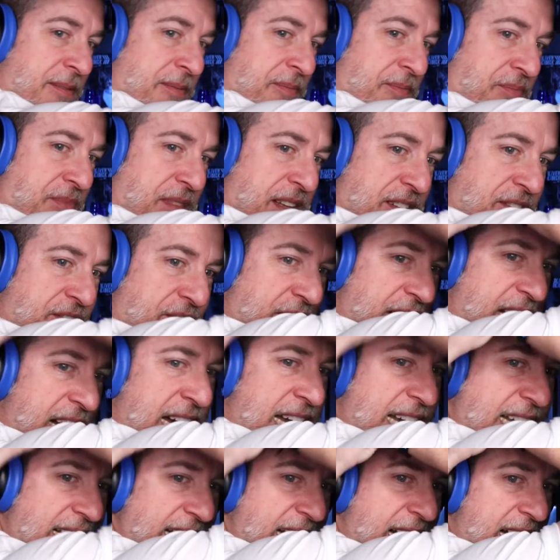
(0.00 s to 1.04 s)
that's
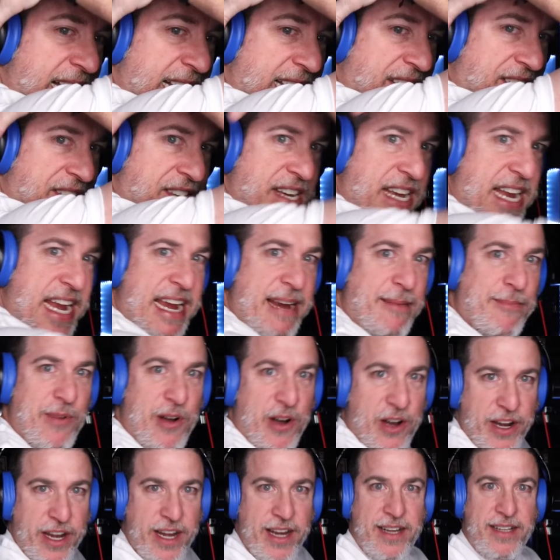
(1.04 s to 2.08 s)
got Donna's name
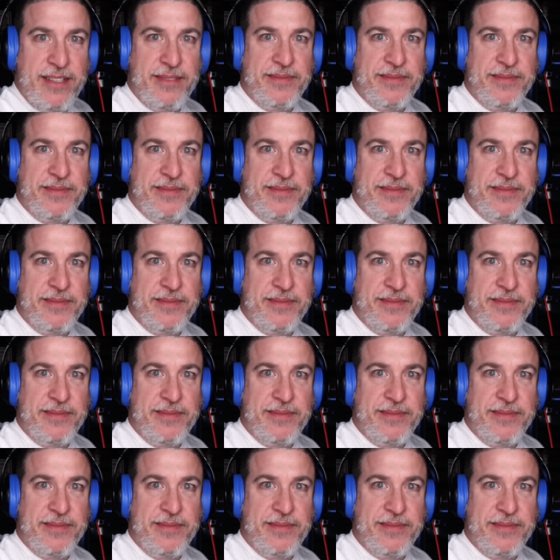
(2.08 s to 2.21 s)
on it?